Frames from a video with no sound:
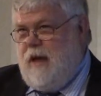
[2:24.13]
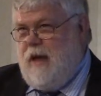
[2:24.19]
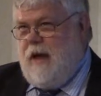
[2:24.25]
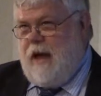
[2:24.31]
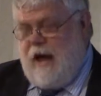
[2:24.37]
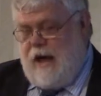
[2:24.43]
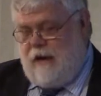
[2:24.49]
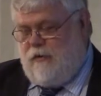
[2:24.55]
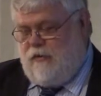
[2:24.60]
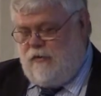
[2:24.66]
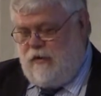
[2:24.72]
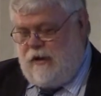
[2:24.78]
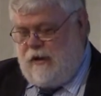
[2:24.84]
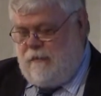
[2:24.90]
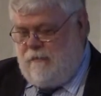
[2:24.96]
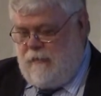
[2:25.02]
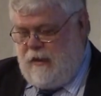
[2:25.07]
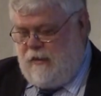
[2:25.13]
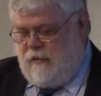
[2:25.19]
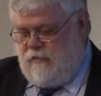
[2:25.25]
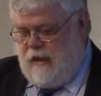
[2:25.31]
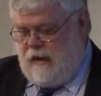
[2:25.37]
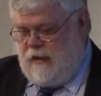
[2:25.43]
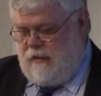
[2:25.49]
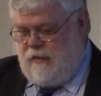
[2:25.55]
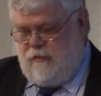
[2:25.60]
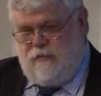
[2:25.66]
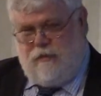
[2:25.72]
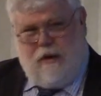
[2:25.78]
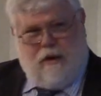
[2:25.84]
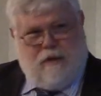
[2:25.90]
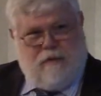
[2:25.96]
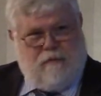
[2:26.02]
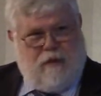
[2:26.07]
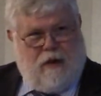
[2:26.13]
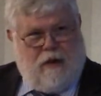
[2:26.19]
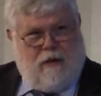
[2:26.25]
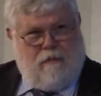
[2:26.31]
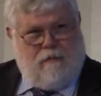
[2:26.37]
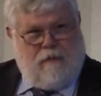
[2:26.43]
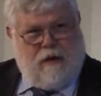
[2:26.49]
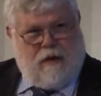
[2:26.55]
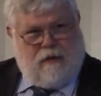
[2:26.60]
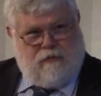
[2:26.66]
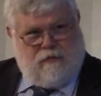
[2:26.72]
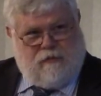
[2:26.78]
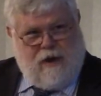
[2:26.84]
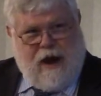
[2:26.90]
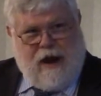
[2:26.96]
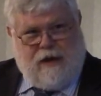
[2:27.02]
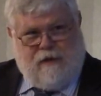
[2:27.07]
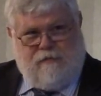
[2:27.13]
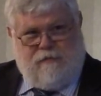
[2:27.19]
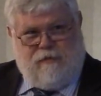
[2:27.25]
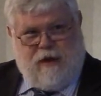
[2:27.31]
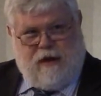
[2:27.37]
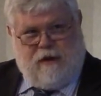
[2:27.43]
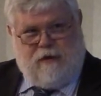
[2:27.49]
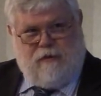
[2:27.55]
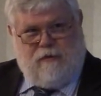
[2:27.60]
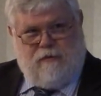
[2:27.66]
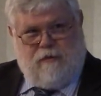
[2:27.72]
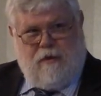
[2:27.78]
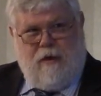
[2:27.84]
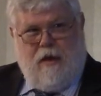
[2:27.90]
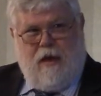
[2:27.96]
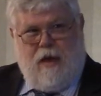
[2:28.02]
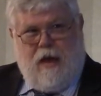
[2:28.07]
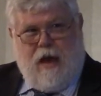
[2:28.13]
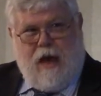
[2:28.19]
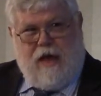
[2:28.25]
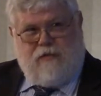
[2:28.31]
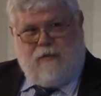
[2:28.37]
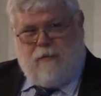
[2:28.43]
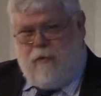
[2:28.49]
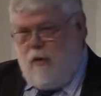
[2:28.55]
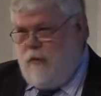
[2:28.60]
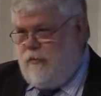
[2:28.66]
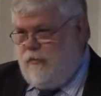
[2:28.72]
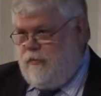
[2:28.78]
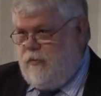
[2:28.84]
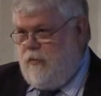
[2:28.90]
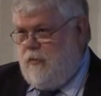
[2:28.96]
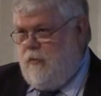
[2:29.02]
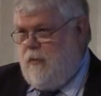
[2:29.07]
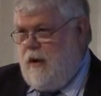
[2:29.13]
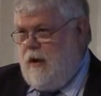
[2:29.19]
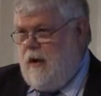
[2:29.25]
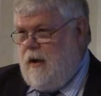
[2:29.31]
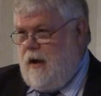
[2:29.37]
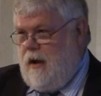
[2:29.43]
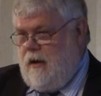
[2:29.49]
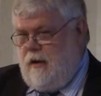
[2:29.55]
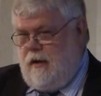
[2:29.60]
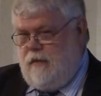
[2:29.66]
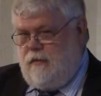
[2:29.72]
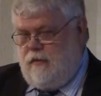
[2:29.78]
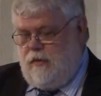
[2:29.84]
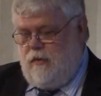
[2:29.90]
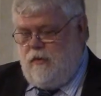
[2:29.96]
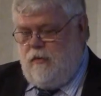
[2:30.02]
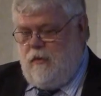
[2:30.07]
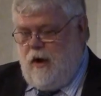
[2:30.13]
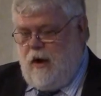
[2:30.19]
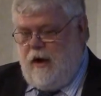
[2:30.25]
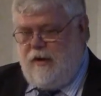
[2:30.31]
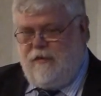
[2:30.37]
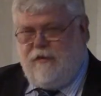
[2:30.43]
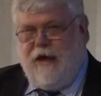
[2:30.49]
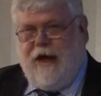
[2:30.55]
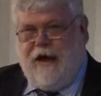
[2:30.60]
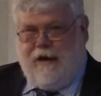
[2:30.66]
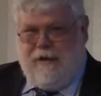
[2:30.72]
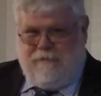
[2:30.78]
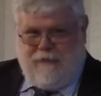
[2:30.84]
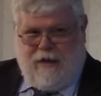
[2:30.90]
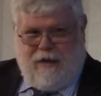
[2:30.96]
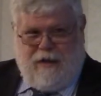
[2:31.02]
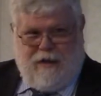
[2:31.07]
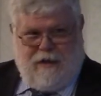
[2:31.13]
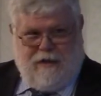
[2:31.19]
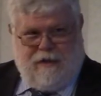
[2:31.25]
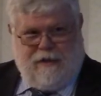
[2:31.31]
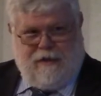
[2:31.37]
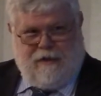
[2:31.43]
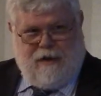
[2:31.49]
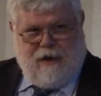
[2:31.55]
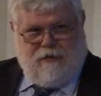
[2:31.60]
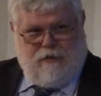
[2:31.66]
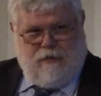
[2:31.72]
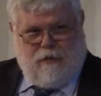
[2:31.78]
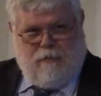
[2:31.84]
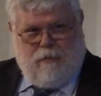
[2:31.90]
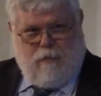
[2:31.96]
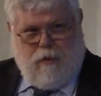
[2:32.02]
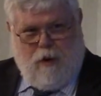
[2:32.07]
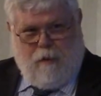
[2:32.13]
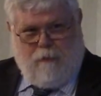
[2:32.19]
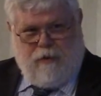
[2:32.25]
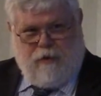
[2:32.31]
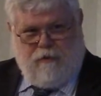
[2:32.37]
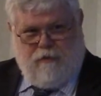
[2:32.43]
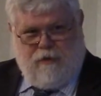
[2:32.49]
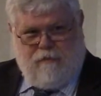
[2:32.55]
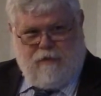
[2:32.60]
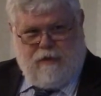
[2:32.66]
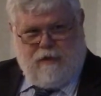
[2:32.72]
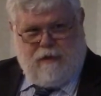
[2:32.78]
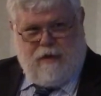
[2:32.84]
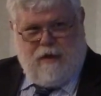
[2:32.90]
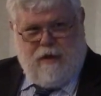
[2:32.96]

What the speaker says: energy sectors, extractive sectors, as opposed to new high-tech, intellectually property-driven